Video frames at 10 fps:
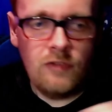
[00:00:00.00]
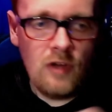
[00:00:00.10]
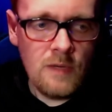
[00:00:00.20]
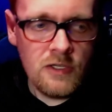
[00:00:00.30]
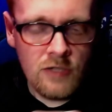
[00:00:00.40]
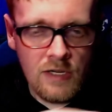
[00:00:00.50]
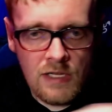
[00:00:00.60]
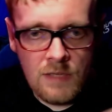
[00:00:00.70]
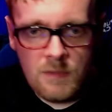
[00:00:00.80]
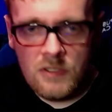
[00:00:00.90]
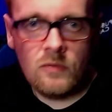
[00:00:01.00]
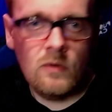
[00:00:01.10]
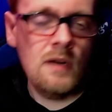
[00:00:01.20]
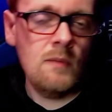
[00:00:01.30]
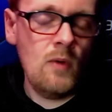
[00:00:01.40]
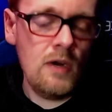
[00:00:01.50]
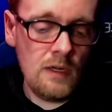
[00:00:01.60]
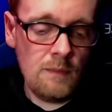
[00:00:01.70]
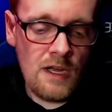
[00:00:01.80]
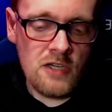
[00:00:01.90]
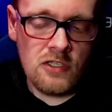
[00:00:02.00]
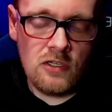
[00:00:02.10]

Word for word: of all my training images where I'm wearing a black